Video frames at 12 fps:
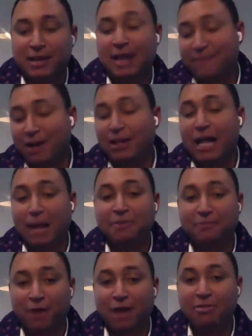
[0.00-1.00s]
and they'll
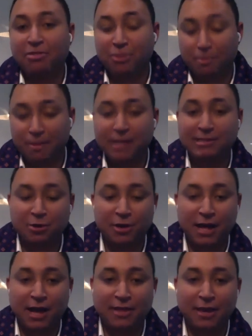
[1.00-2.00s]
help you find the best
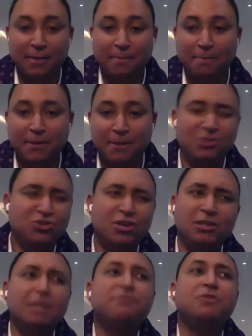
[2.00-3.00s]
loan out there. Because
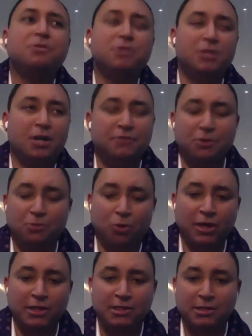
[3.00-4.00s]
generally, if you, you know, if you
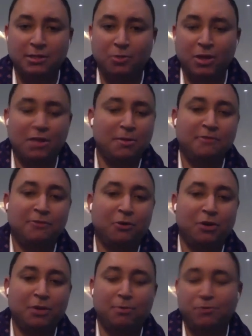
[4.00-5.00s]
walk into one of the
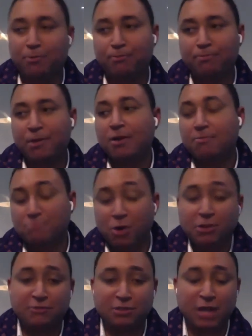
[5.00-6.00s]
big four, you're, you're
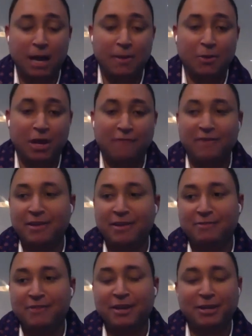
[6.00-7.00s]
most of the time, anyway,
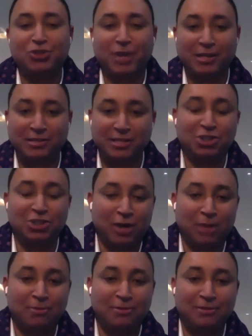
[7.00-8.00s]
but they're going to try and stitch you up.